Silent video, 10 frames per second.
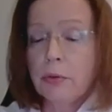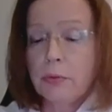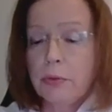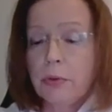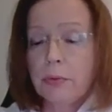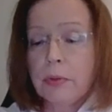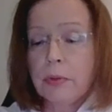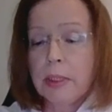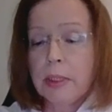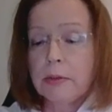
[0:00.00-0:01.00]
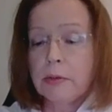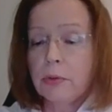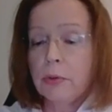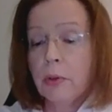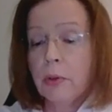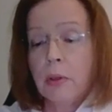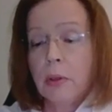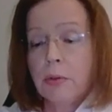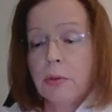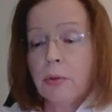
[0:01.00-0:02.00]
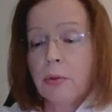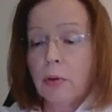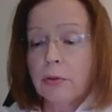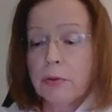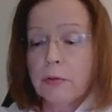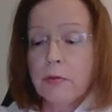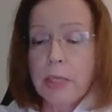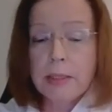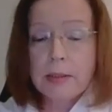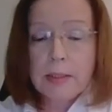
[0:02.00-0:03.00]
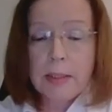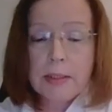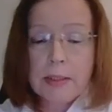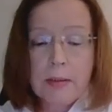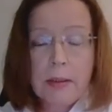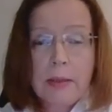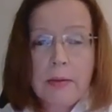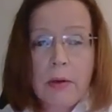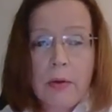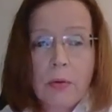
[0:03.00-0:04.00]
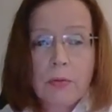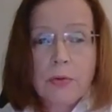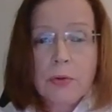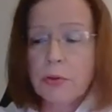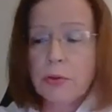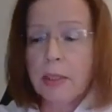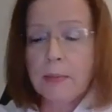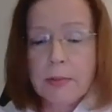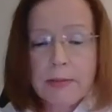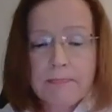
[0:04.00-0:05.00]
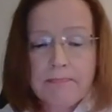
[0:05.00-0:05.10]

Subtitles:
don't need to do a lot of changes in their own systems.